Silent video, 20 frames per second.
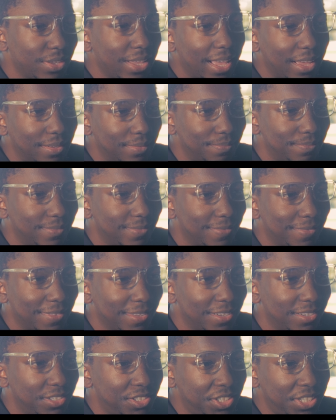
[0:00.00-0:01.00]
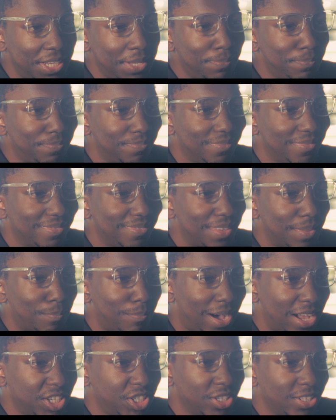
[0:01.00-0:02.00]
yeah, cheap,
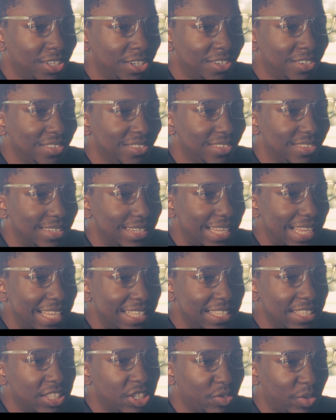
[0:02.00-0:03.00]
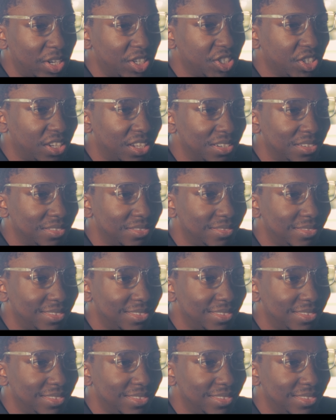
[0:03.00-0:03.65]
modular, easy to wrench on,